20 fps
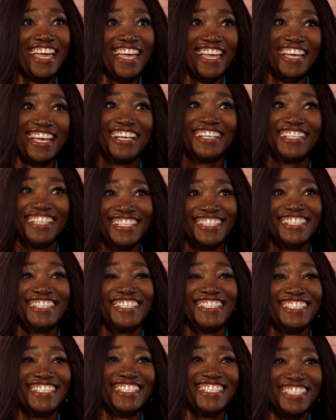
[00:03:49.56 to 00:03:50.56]
And that was
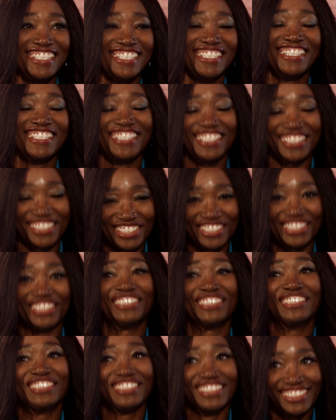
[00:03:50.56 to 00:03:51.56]
my opportunity.
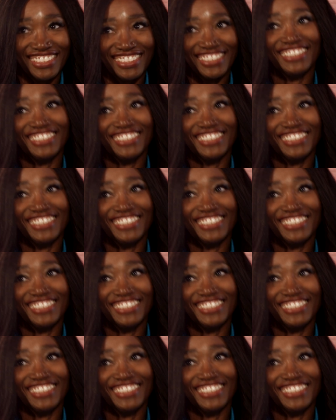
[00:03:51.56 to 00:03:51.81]
It's like,